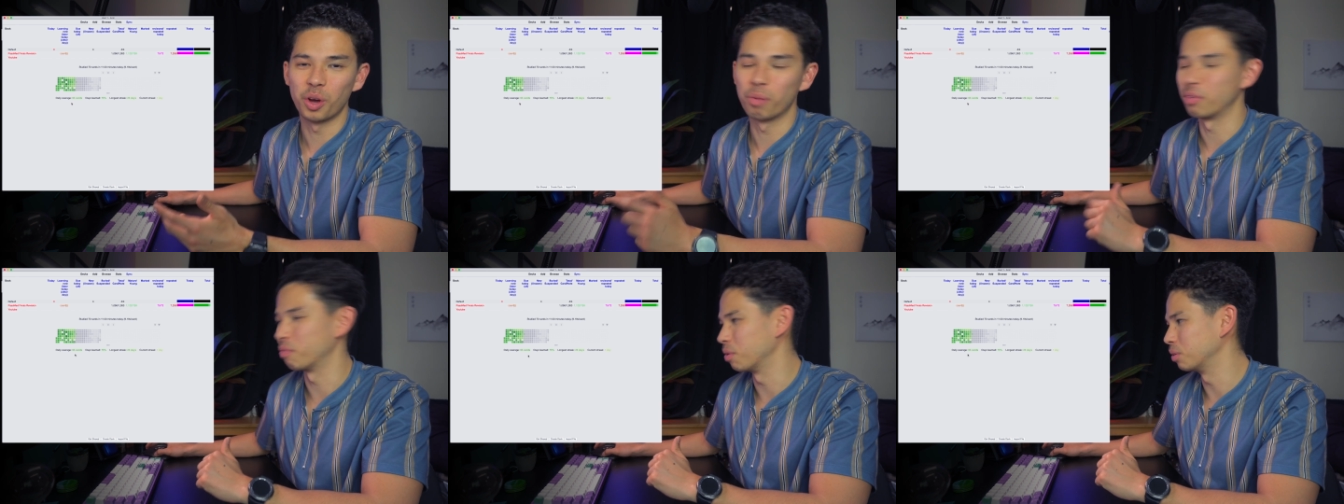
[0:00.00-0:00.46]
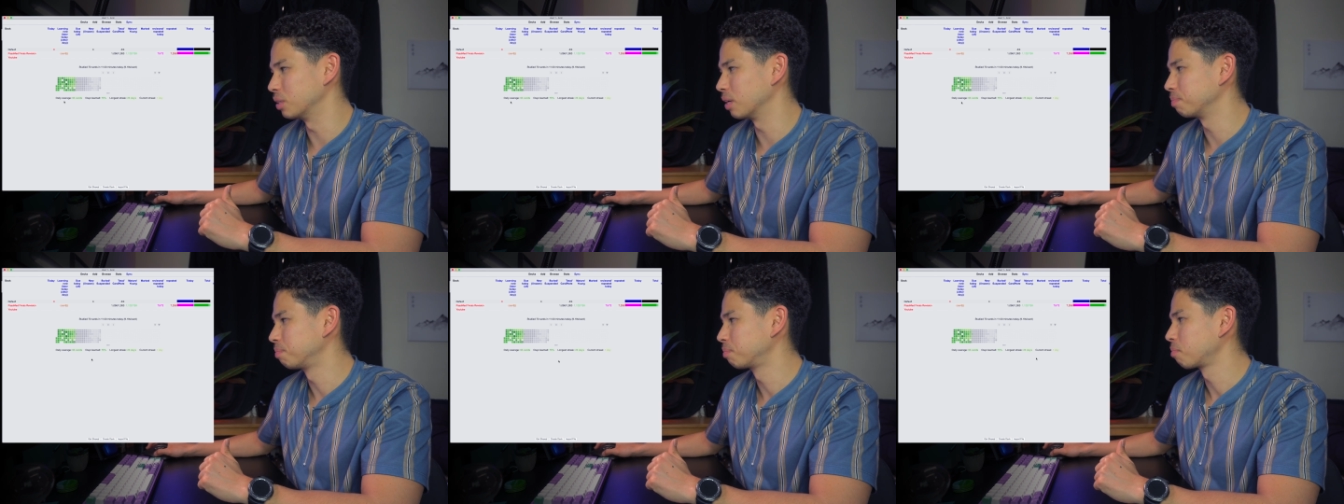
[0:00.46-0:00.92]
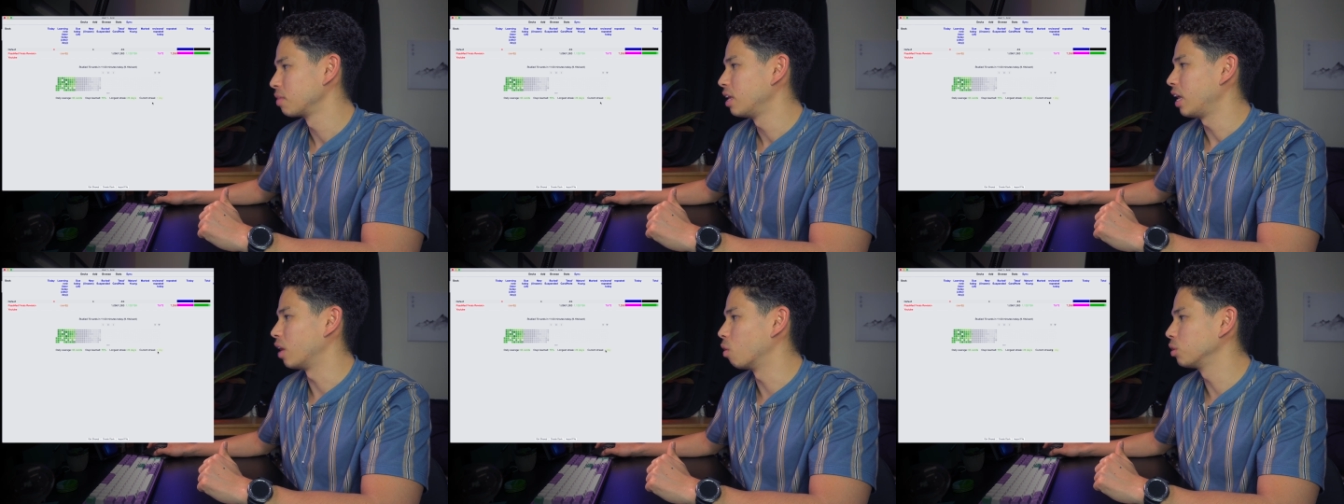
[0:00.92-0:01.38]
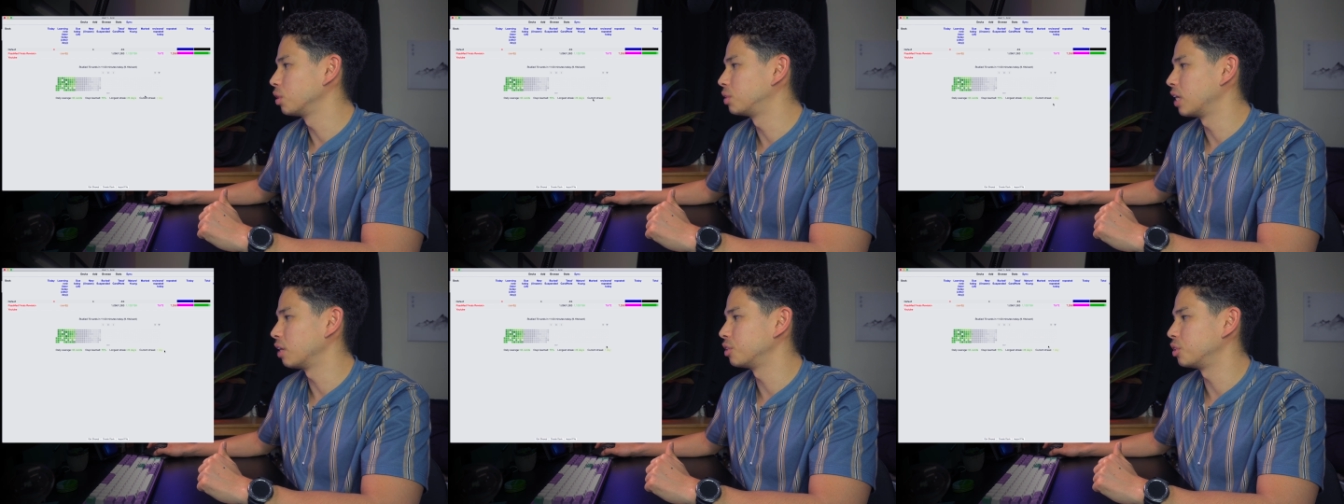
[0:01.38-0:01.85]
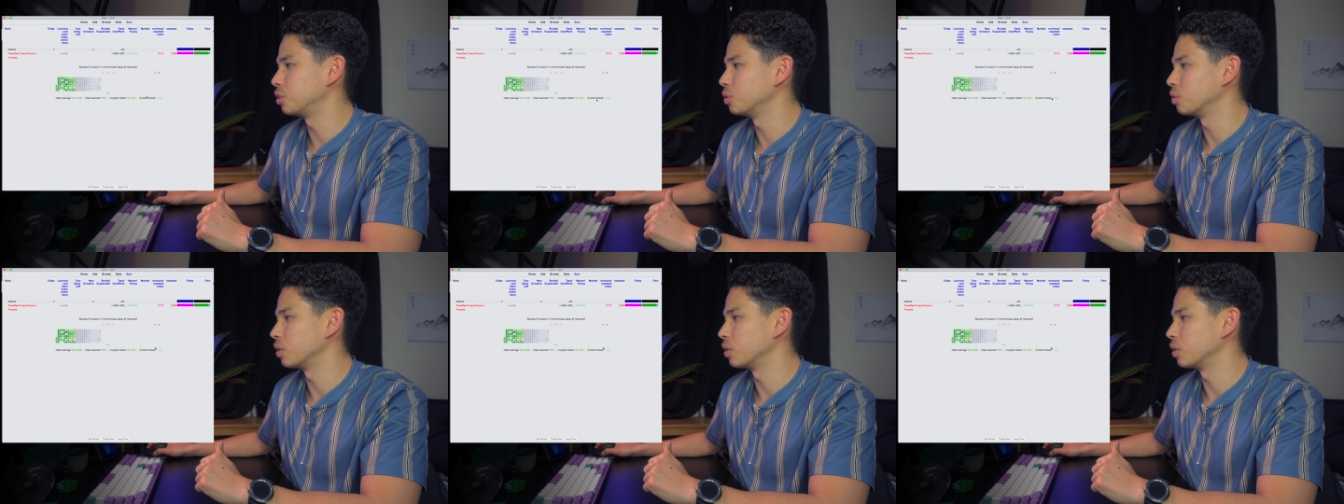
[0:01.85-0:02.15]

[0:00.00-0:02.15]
hope for the future. It also tells you,